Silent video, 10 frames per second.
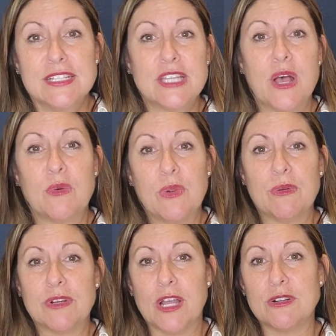So
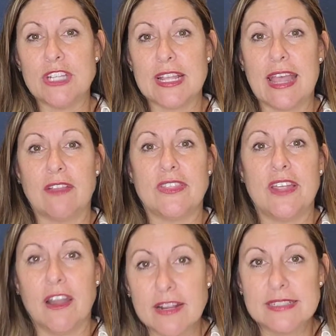we would go check out
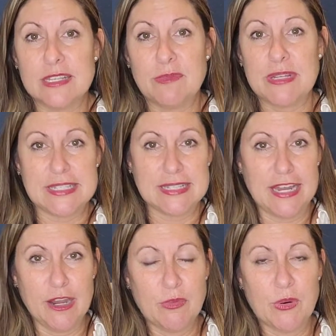the art exhibits in
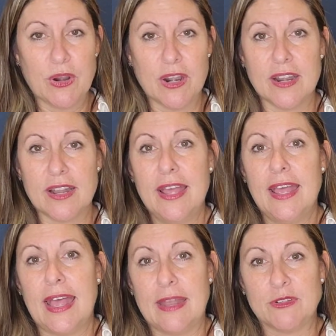the airport,
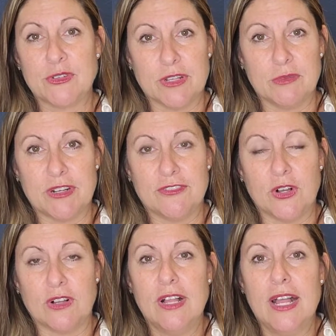and it was really
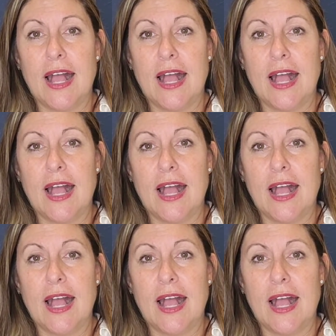beautiful.